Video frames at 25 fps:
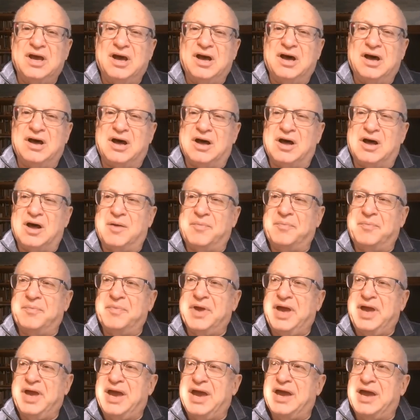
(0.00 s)

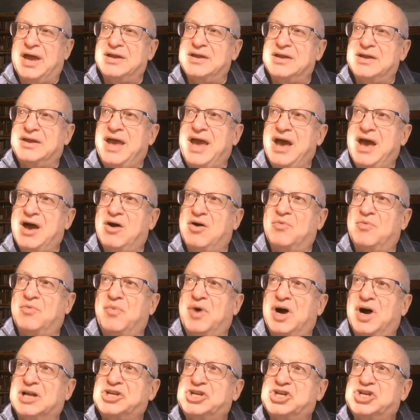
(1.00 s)
And how
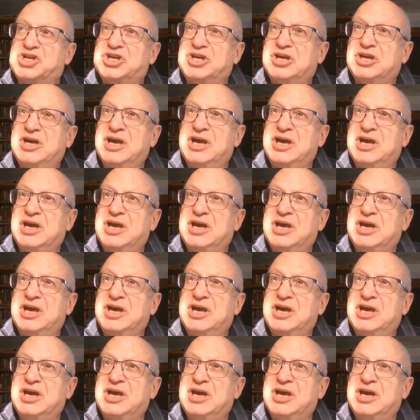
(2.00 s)
much,